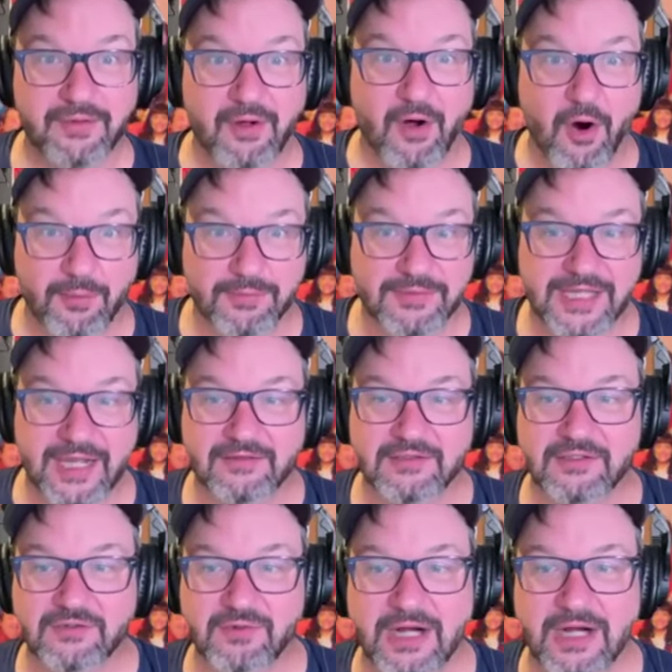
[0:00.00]
arms
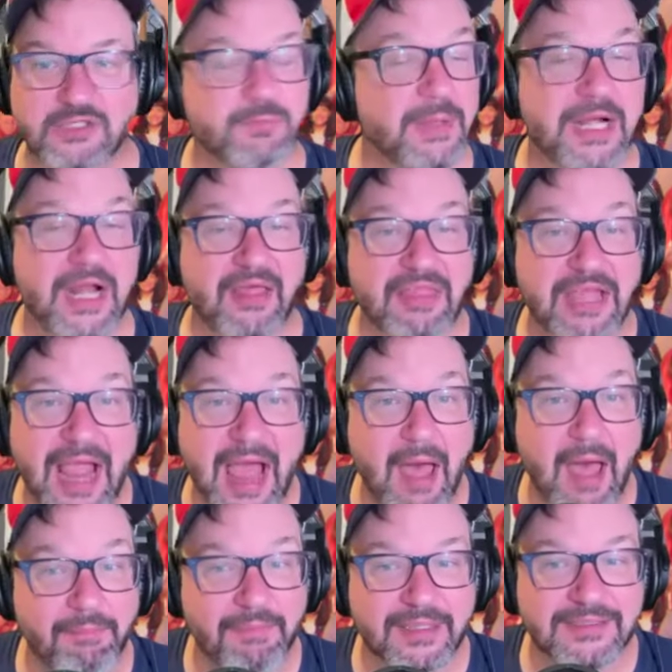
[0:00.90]
outstretched, but nothing
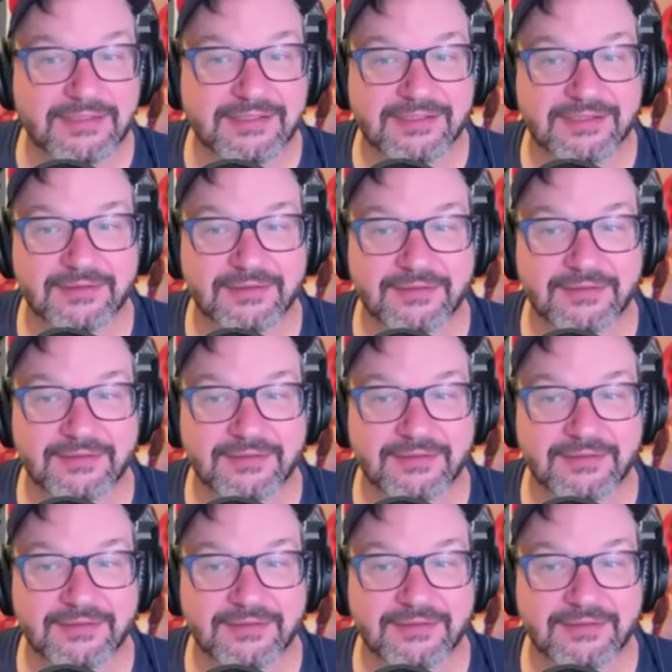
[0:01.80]
happens.